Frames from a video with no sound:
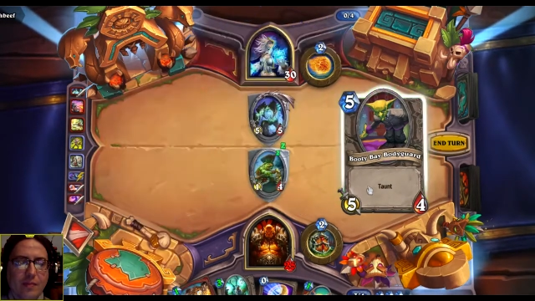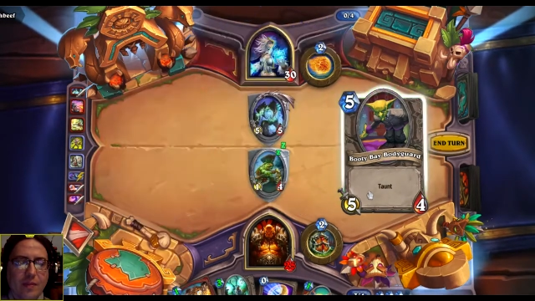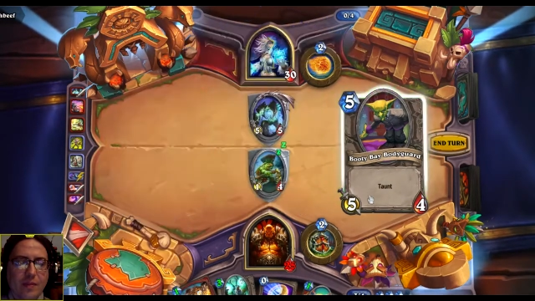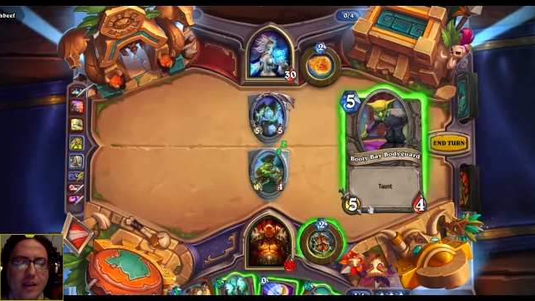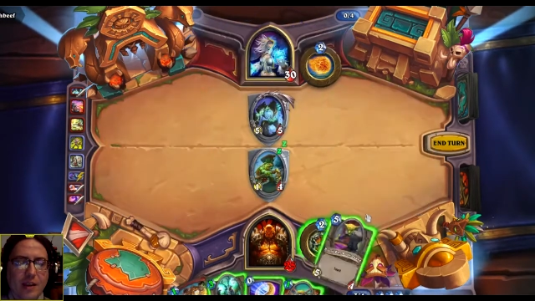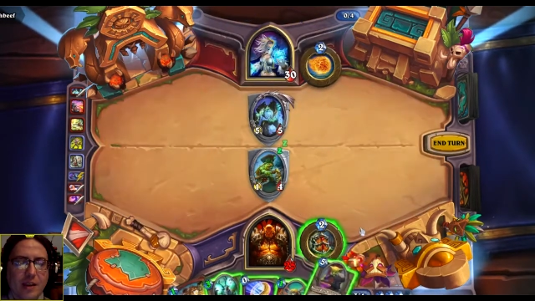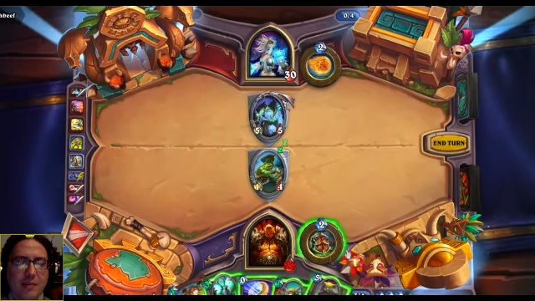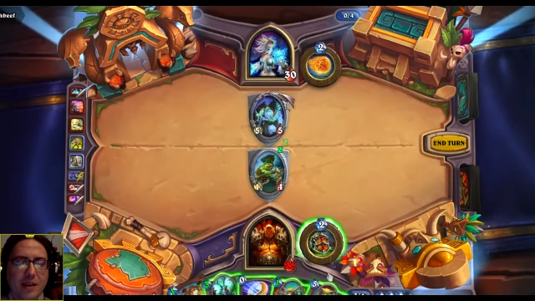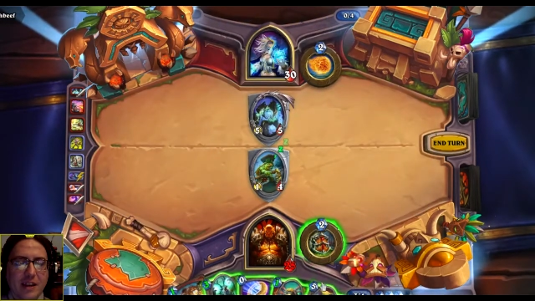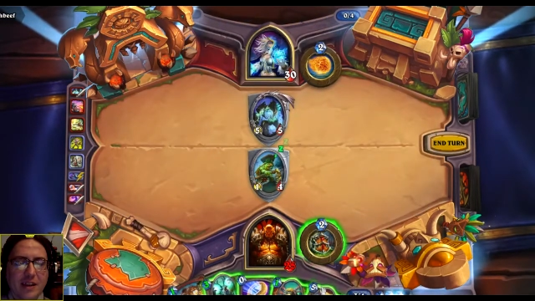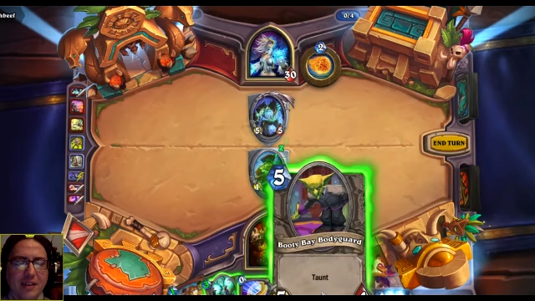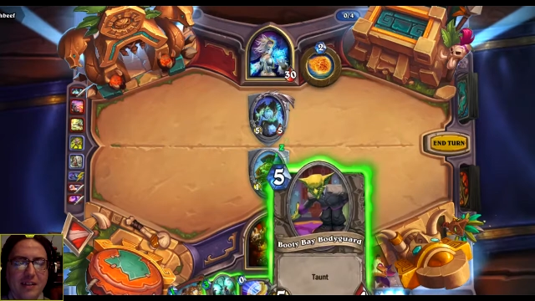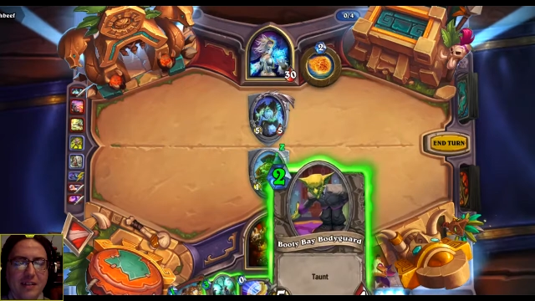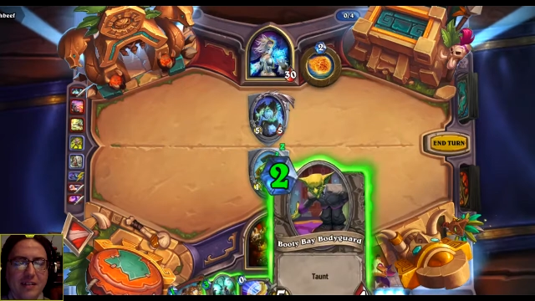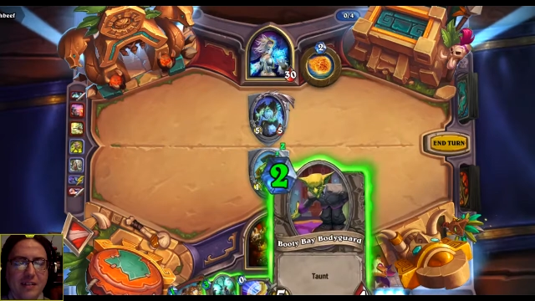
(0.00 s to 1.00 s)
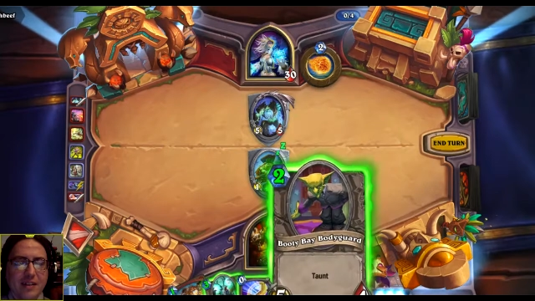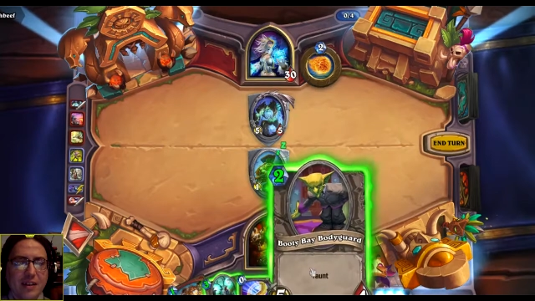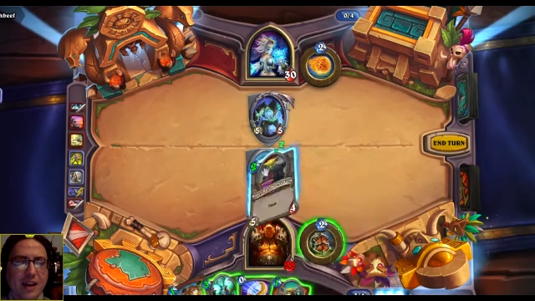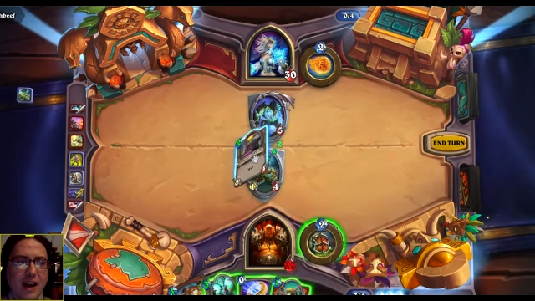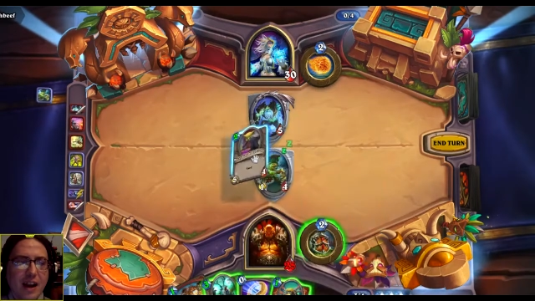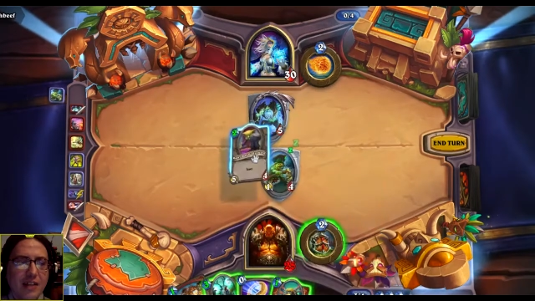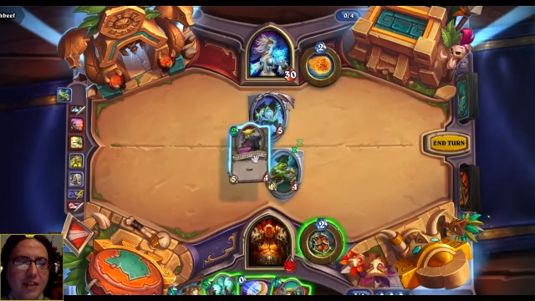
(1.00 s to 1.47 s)
I mean,
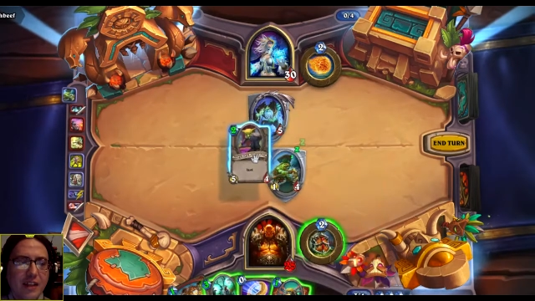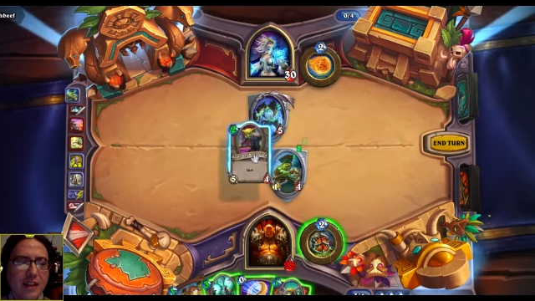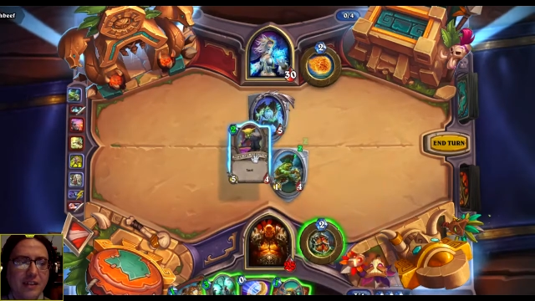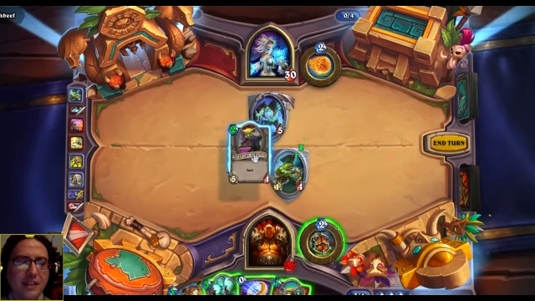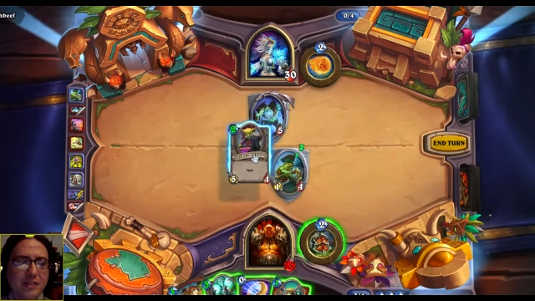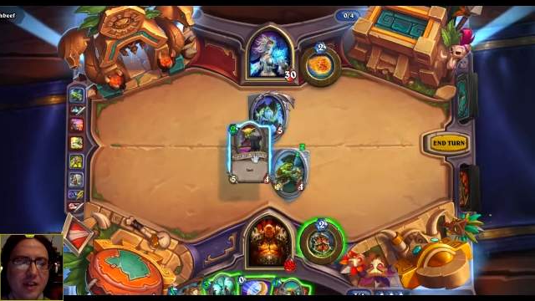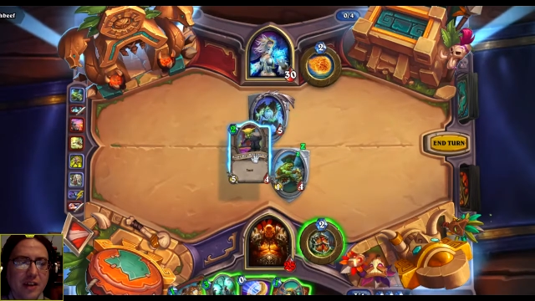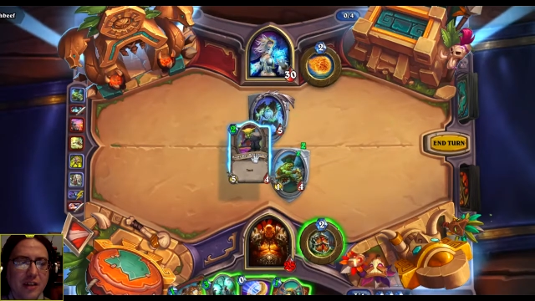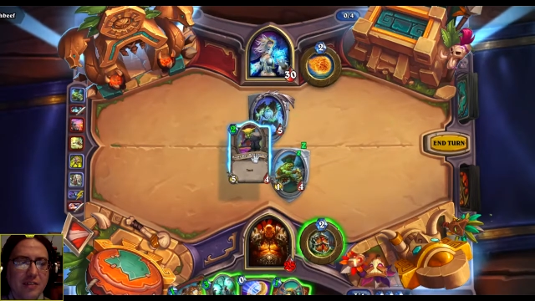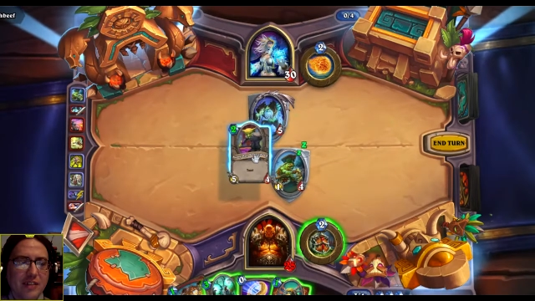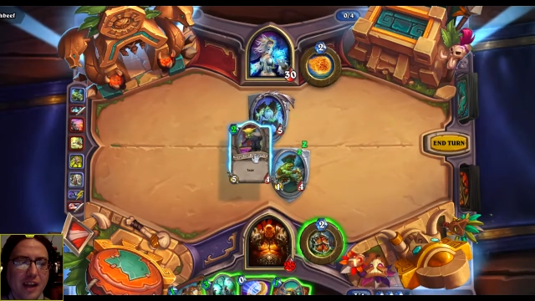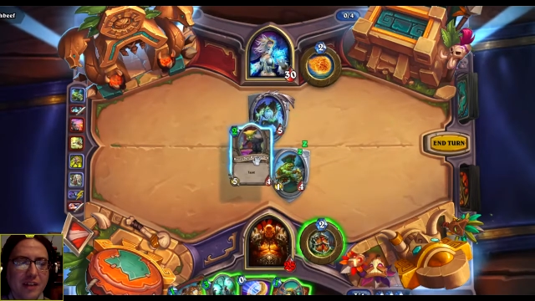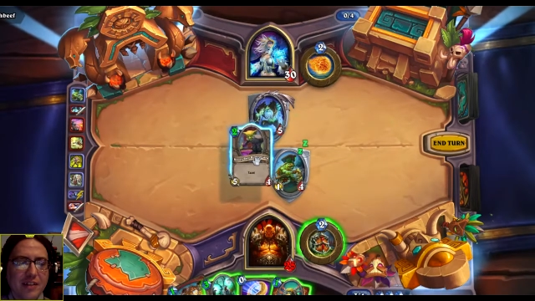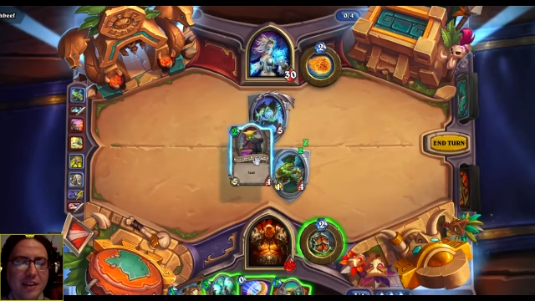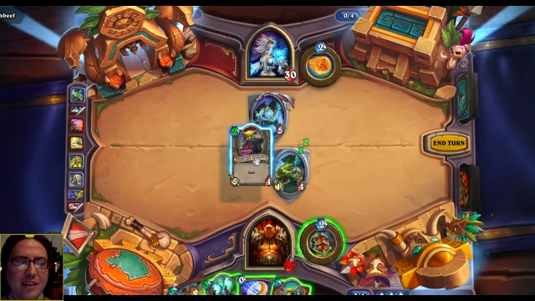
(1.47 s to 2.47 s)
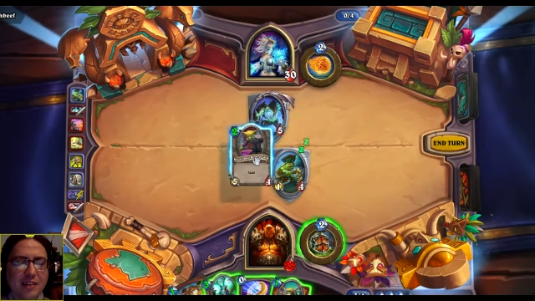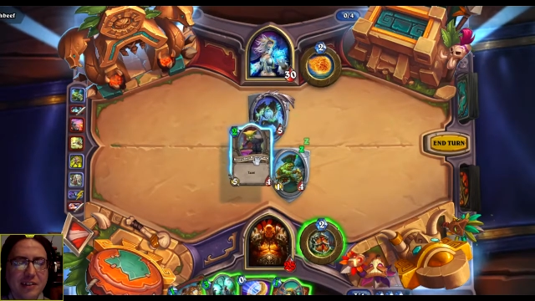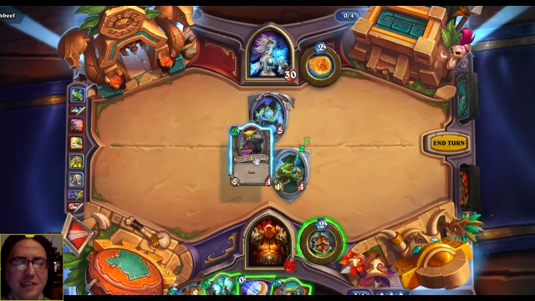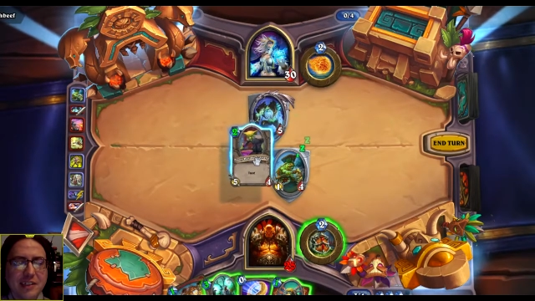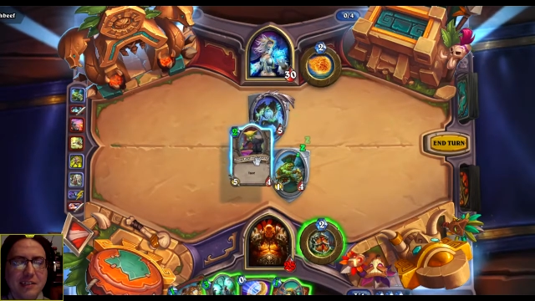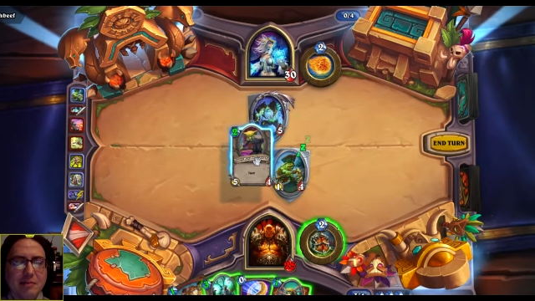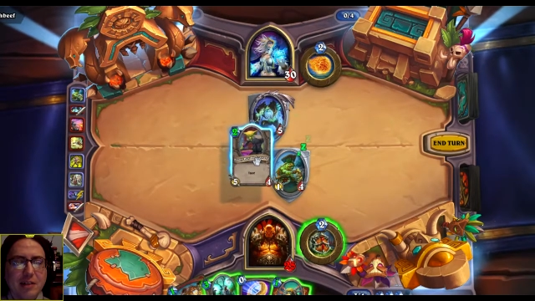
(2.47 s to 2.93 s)
they do go down in
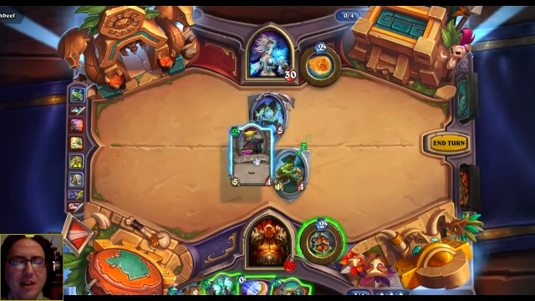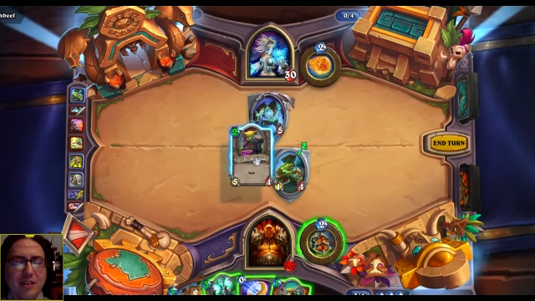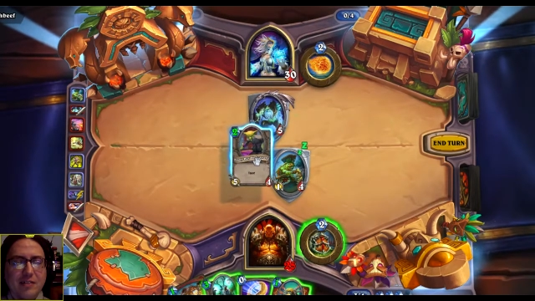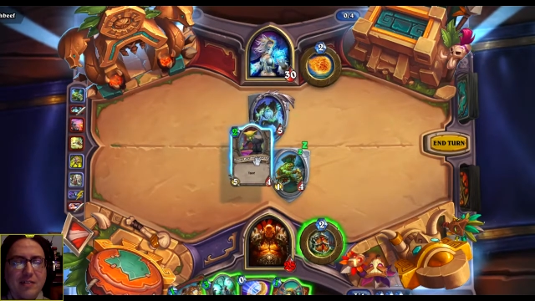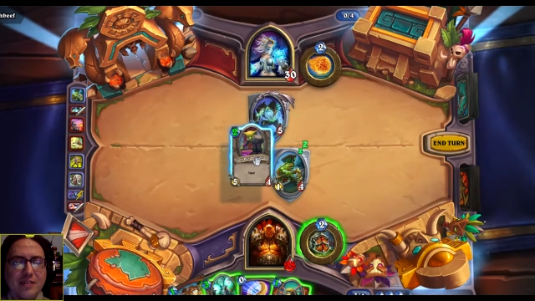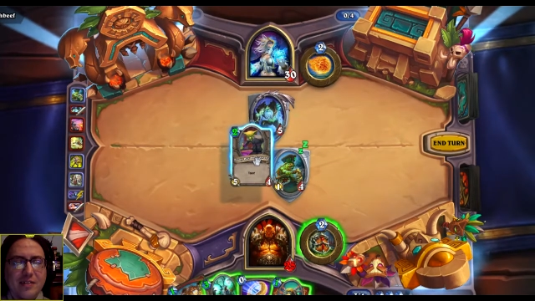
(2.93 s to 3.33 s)
cost as well.